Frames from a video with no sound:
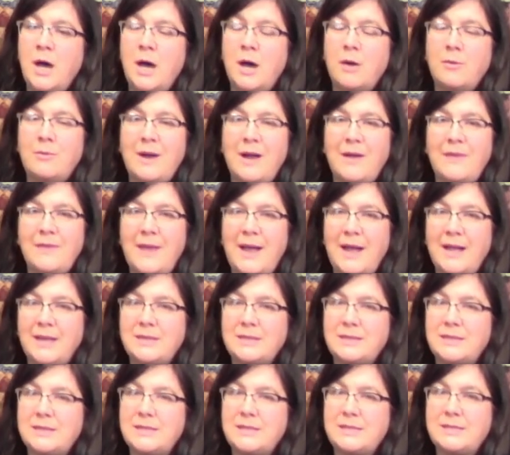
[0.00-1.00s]
Around
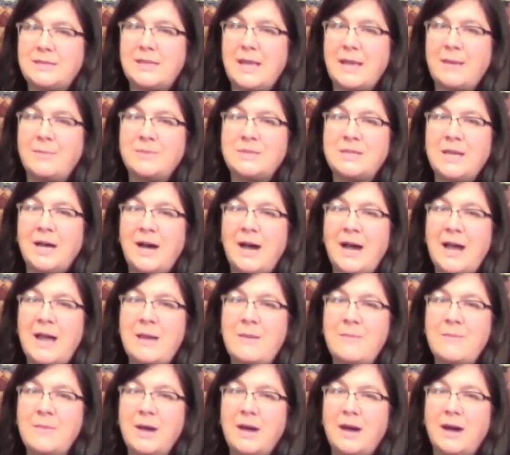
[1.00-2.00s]
that same
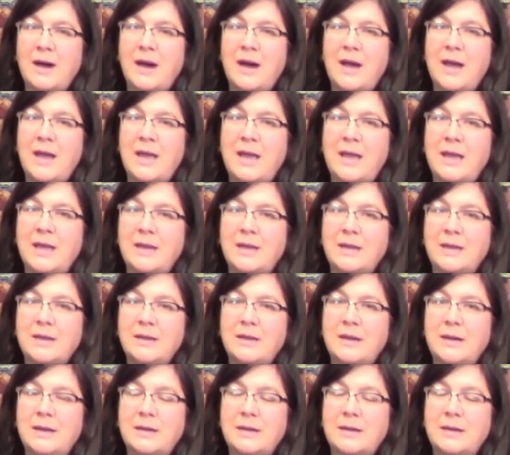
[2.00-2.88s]
time, I